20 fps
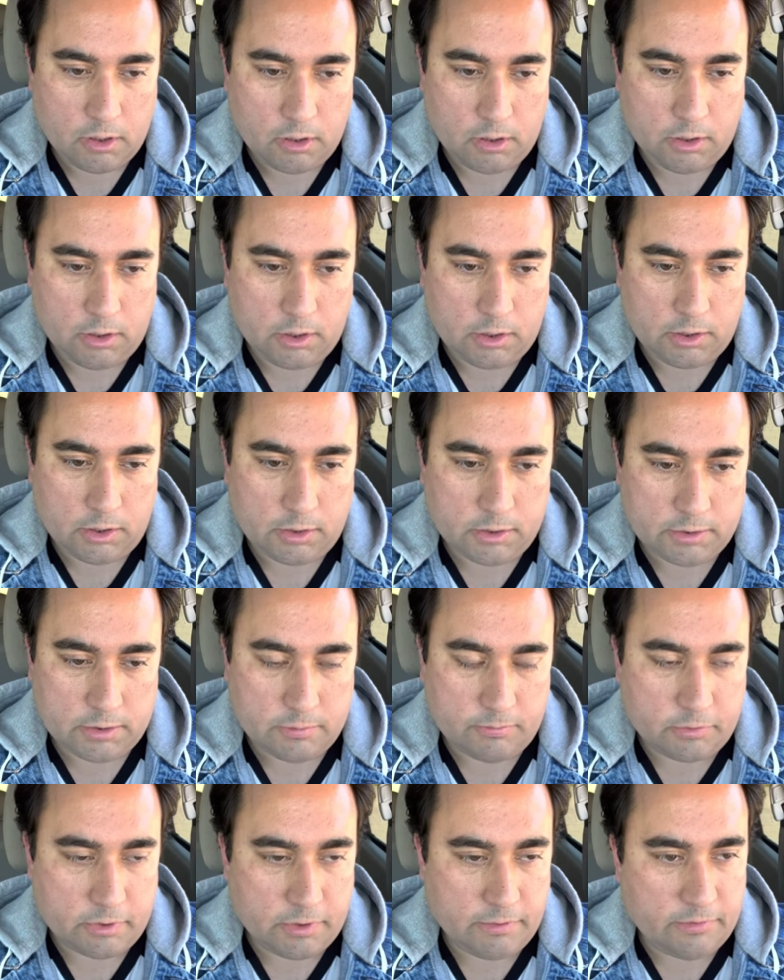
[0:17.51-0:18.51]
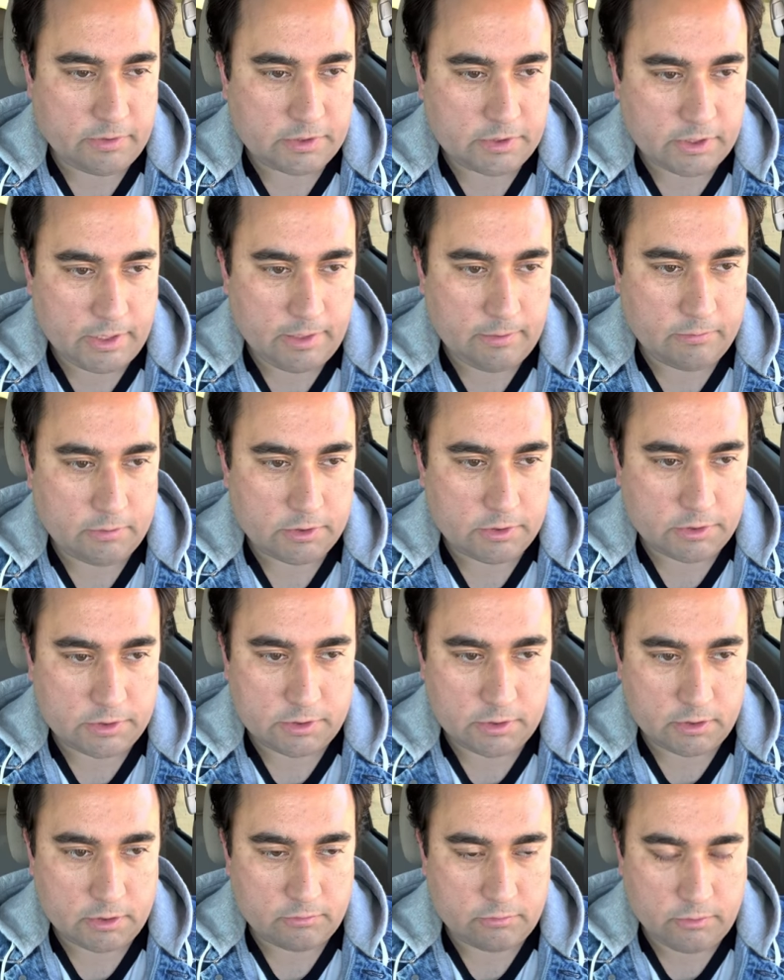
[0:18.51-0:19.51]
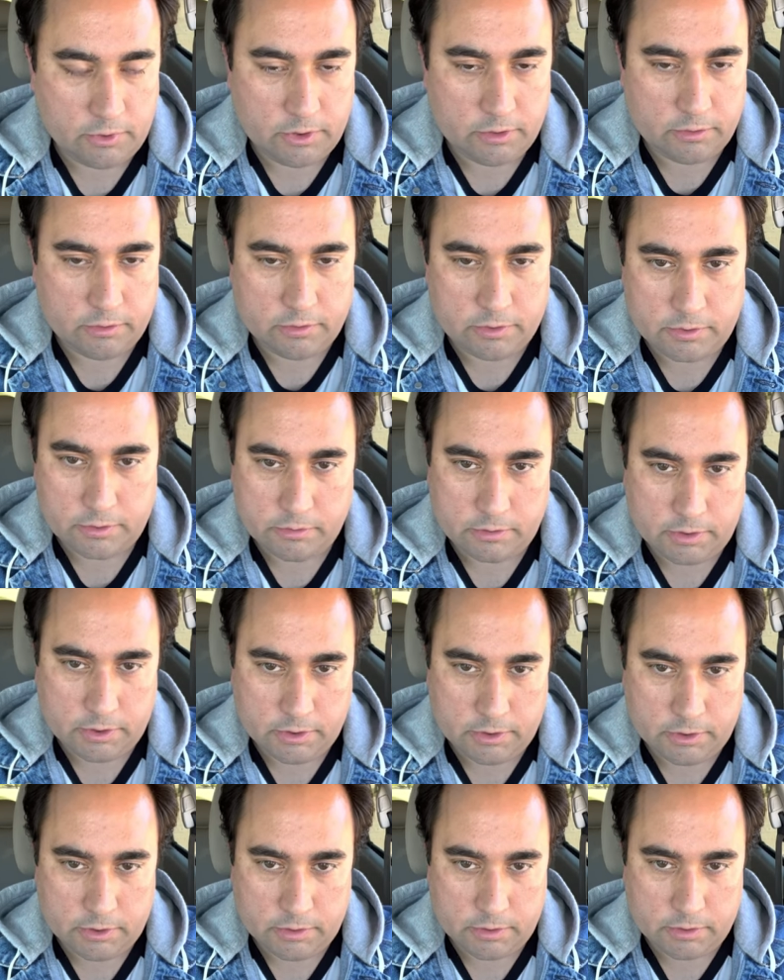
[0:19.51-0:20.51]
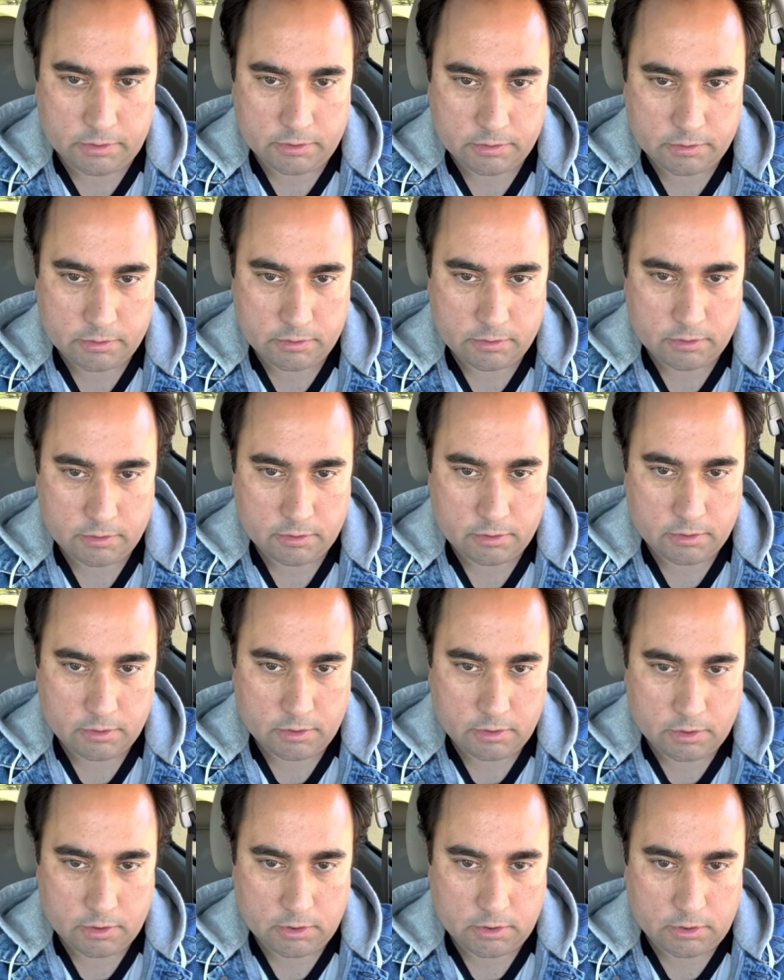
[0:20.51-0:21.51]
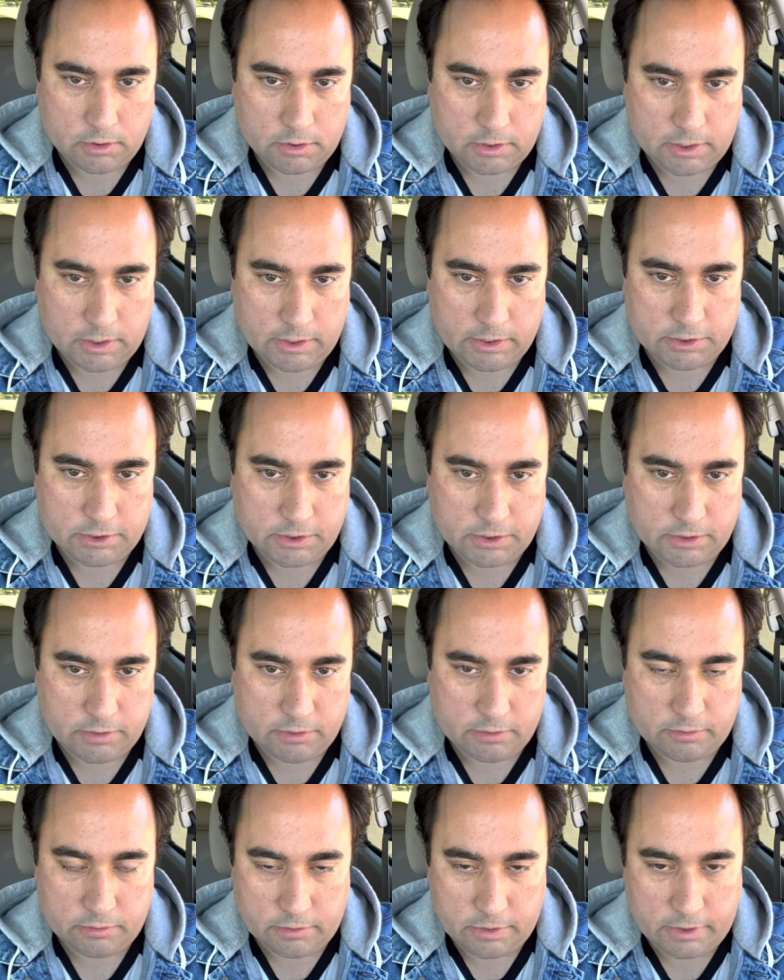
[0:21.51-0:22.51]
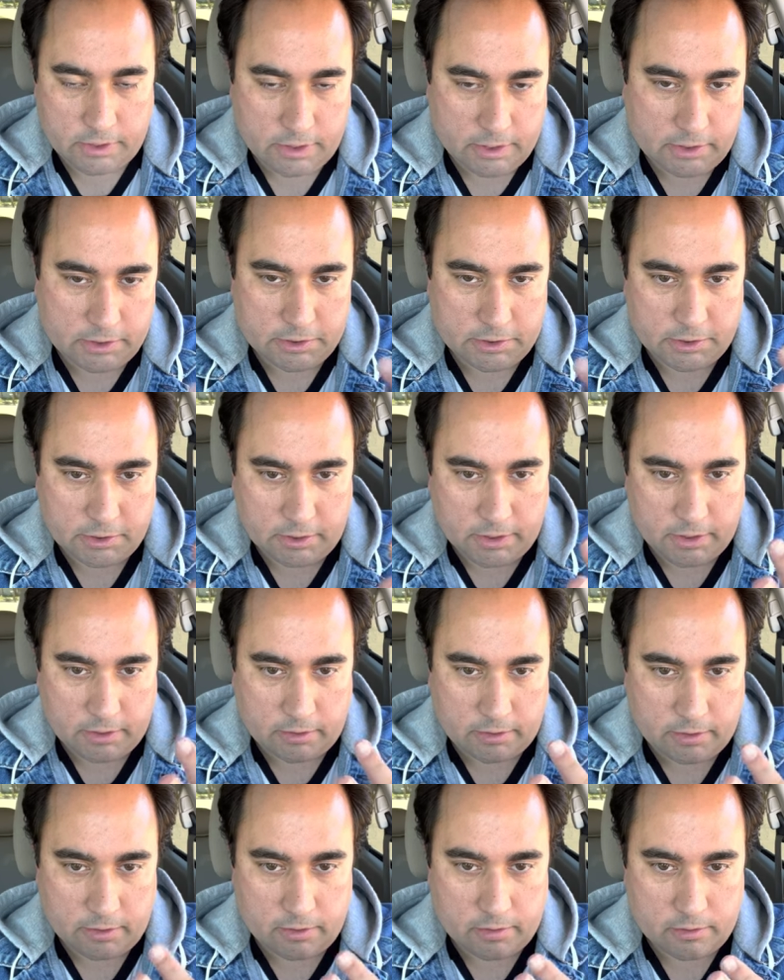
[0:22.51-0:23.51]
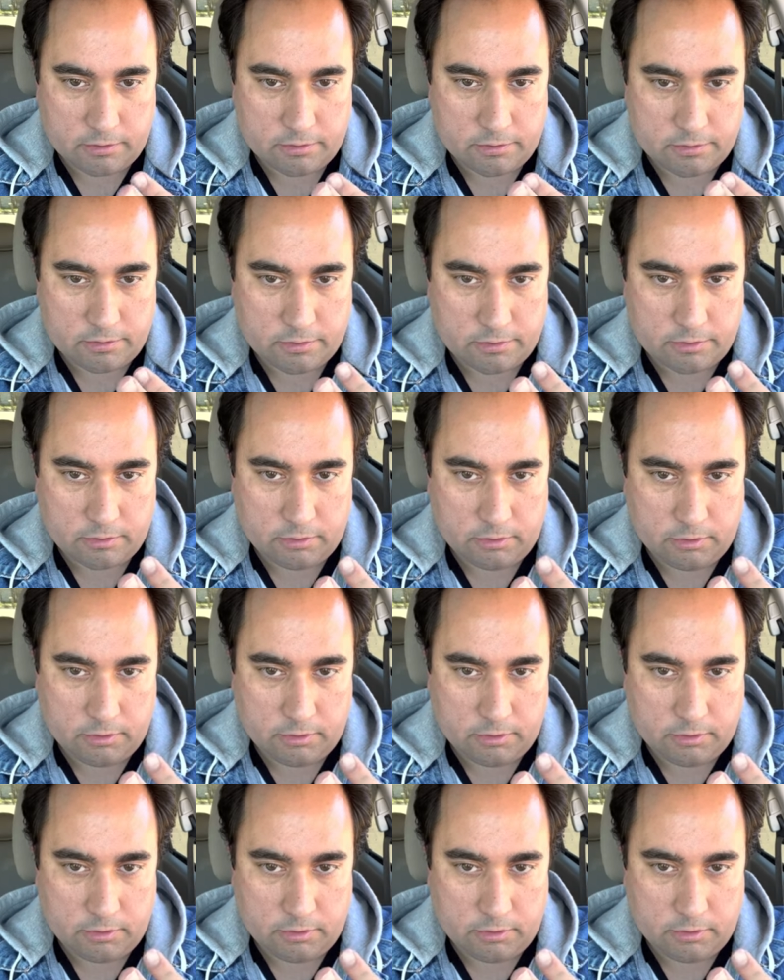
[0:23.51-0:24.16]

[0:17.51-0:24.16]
the previous name was Ryozuki Kanji, three kanji characters,